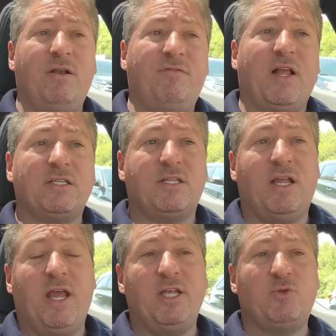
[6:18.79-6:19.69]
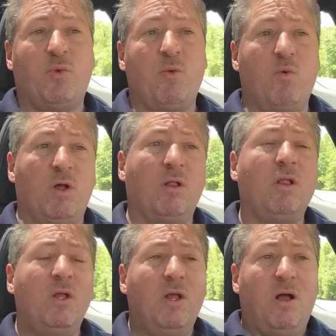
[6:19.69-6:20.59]
If that's the case, we
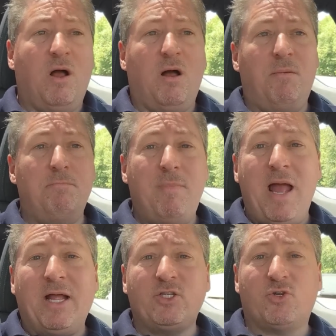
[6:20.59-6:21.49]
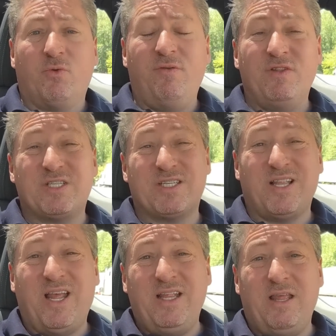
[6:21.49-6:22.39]
will match or even
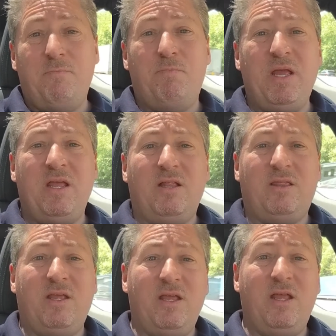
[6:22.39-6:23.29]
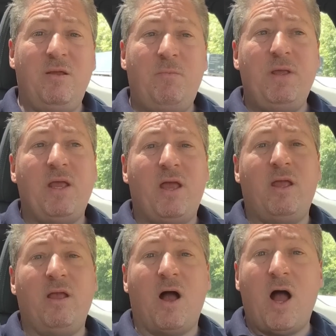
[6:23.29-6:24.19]
slightly beat the
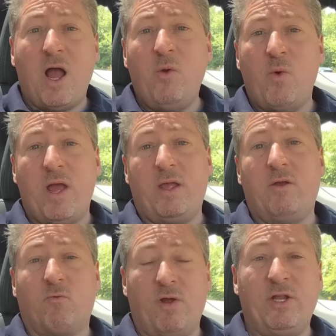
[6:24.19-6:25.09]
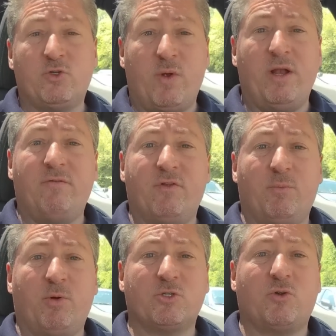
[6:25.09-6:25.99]
EPA highway range rating for the
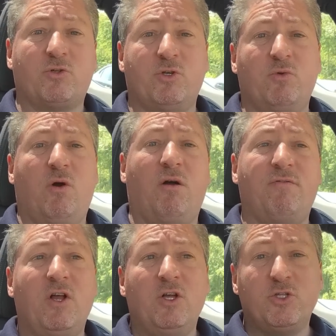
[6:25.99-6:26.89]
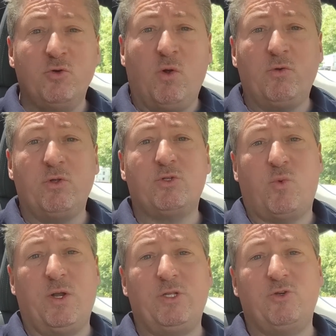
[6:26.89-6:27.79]
Polestar 2 of
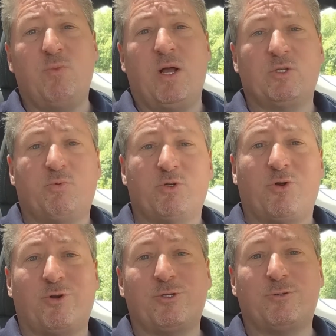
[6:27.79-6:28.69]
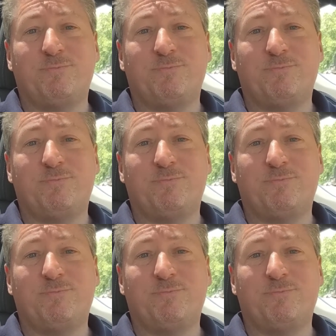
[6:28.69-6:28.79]
222 miles per charge.